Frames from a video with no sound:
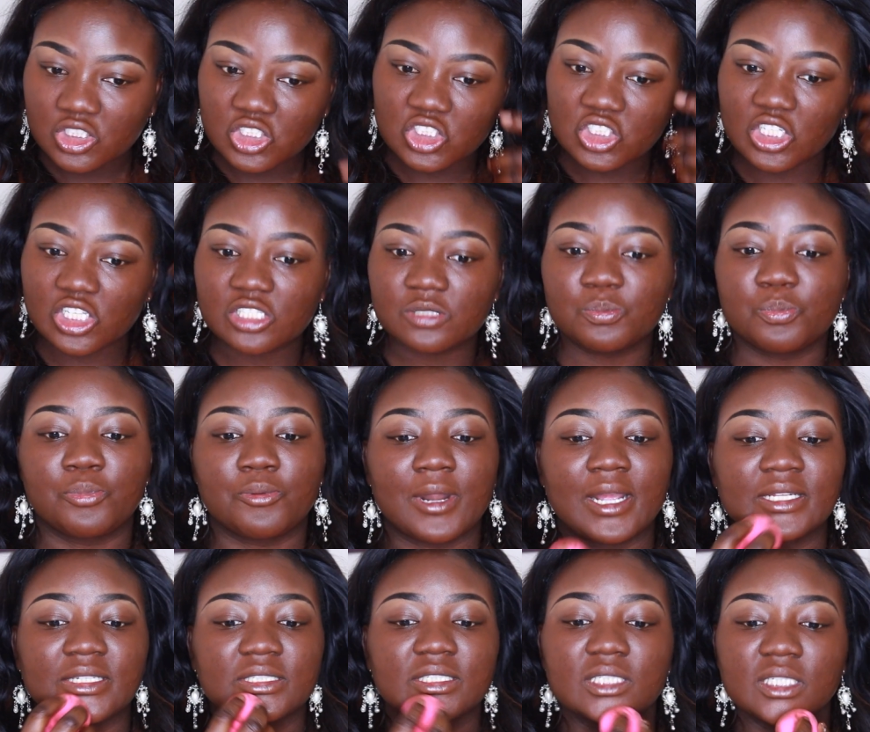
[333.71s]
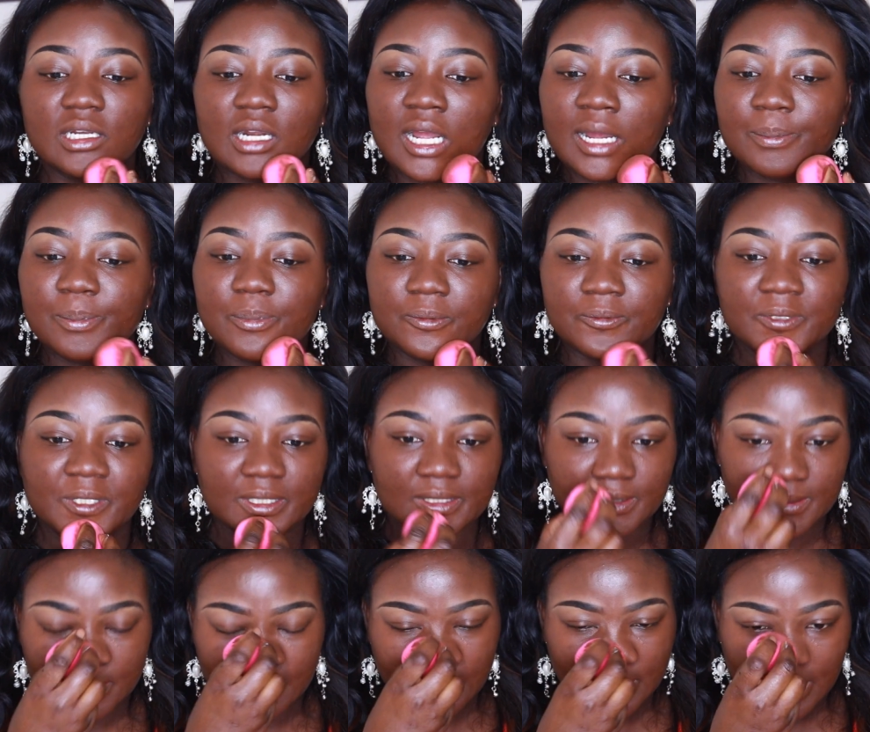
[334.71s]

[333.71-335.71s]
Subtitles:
just brighten it up with